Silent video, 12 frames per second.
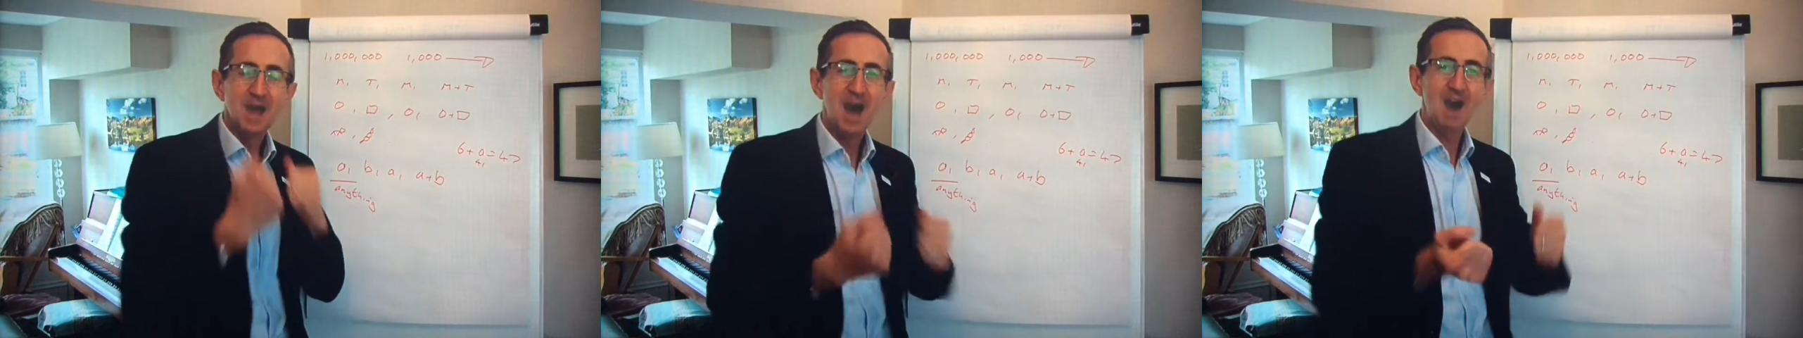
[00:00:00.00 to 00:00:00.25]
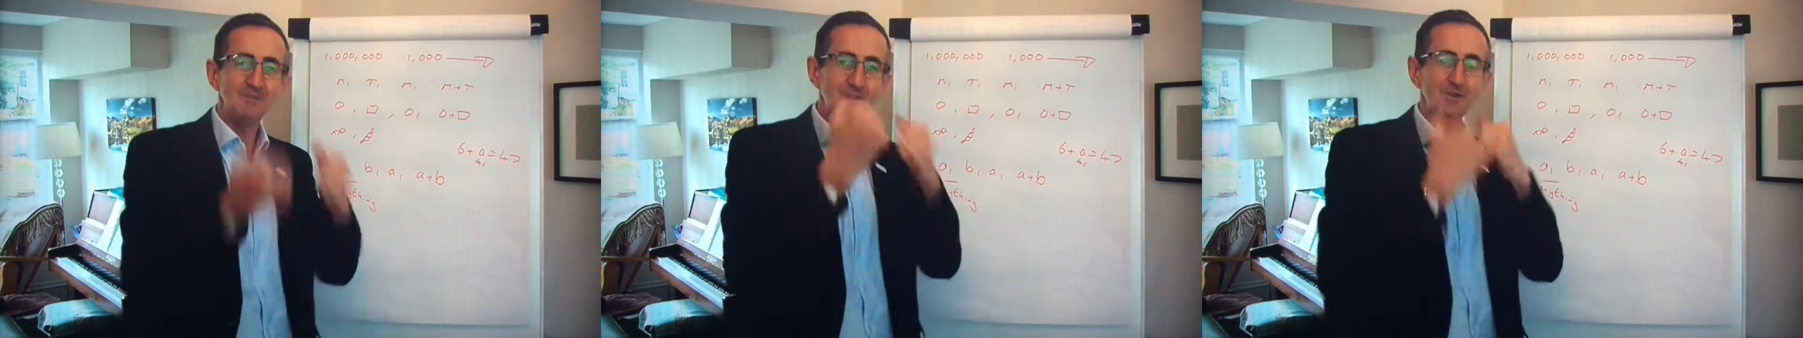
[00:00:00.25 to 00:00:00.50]

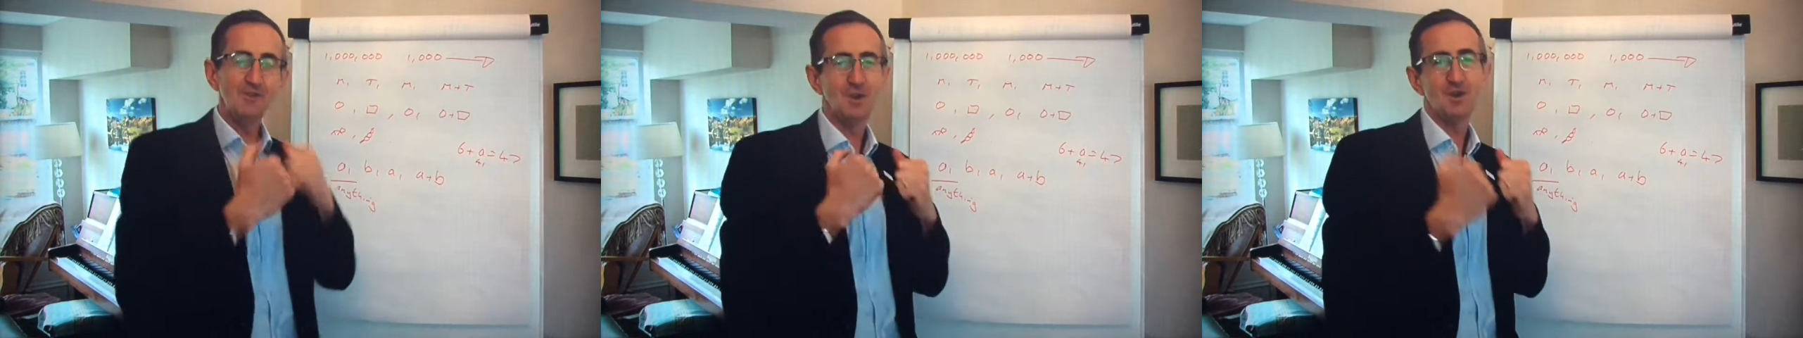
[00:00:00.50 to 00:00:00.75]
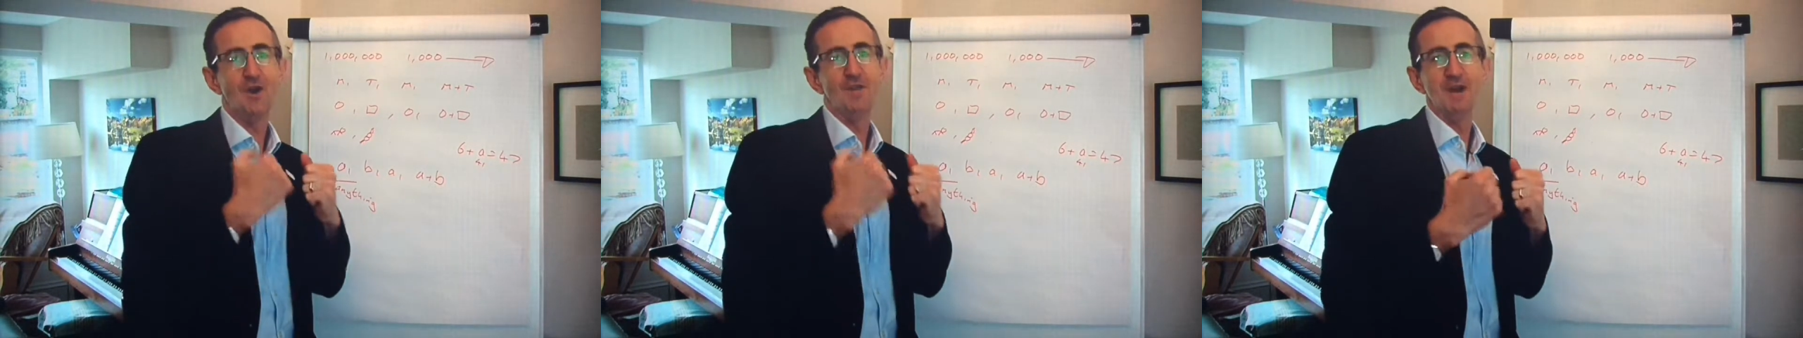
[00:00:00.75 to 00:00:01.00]
I've usually
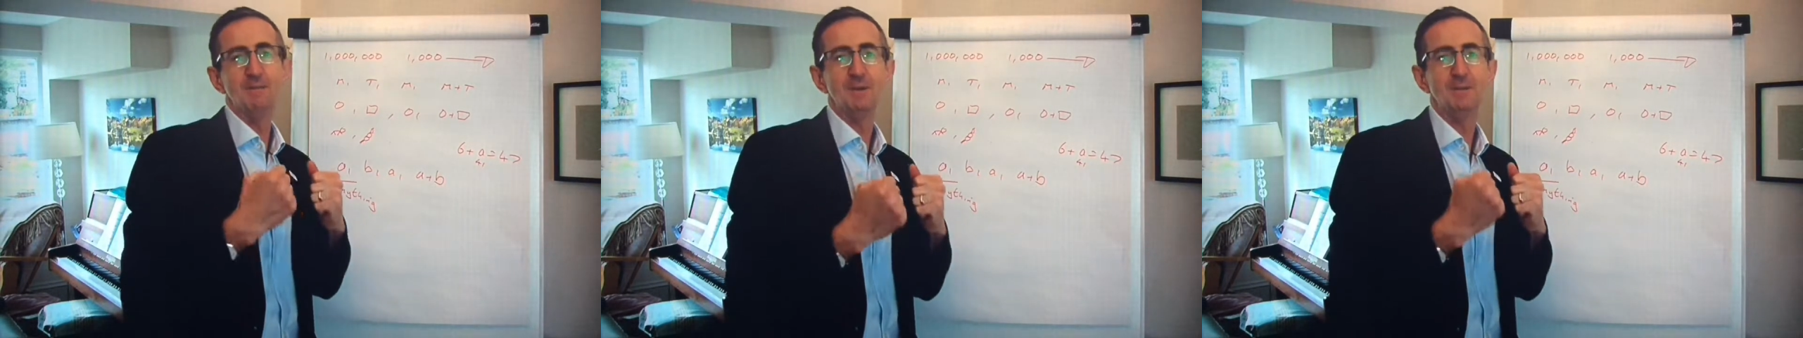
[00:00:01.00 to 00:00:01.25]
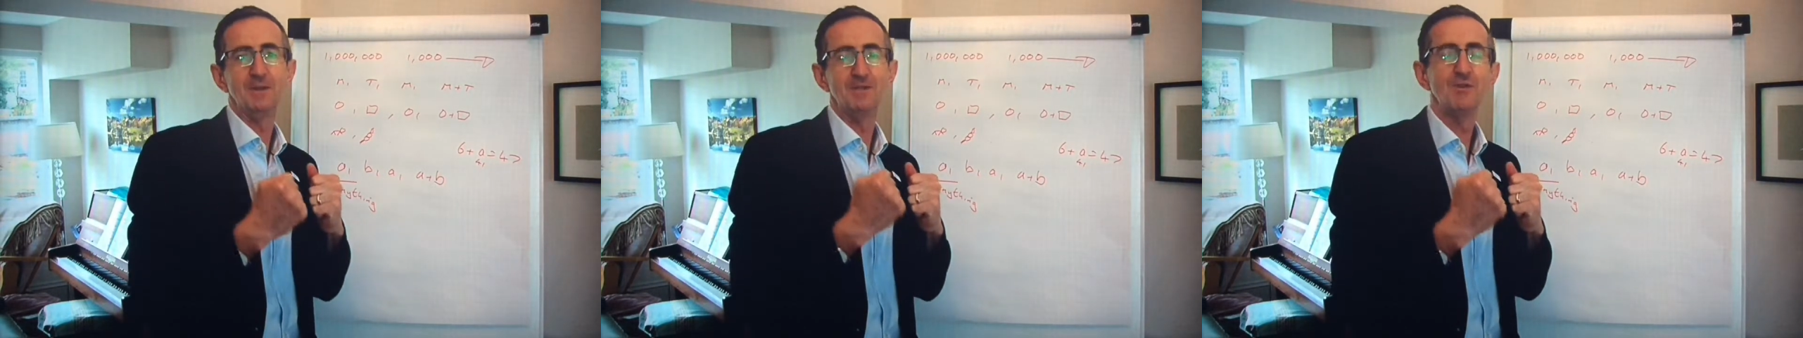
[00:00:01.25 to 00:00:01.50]
got them
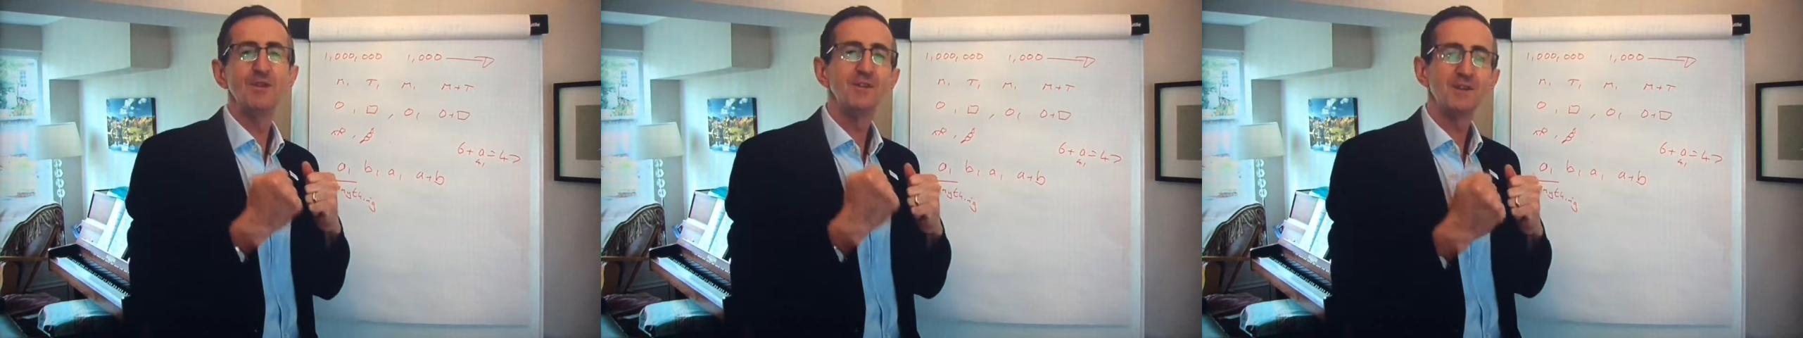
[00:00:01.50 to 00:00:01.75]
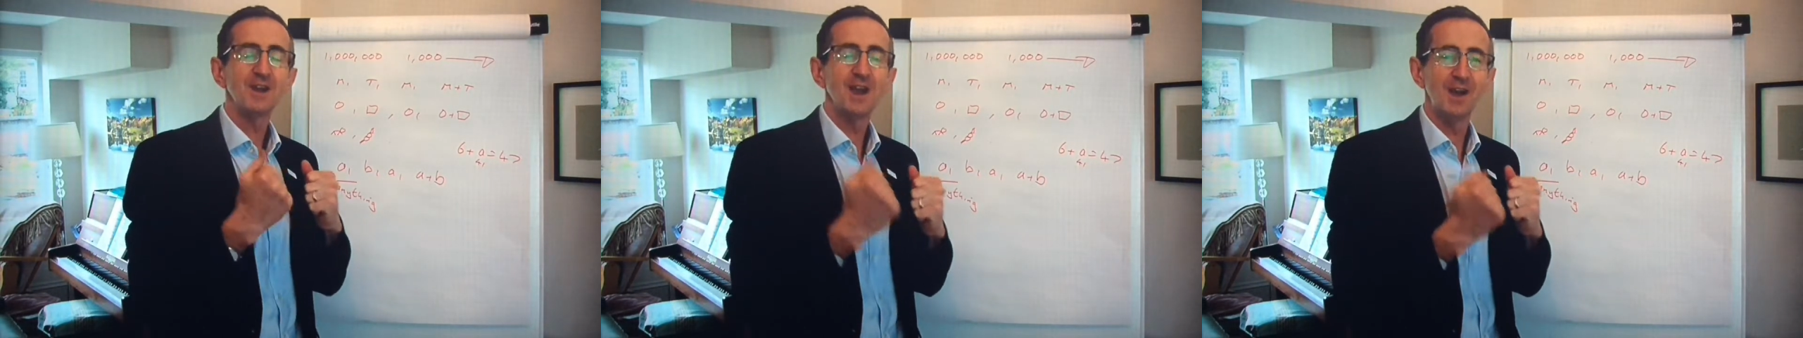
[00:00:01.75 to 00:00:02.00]
up at the front of
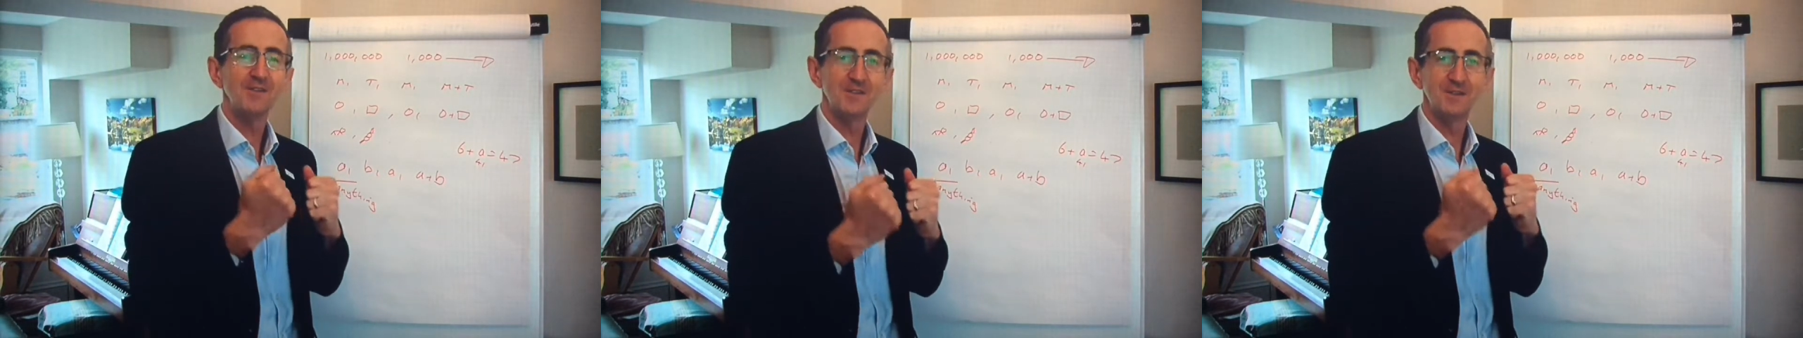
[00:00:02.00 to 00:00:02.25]
the class at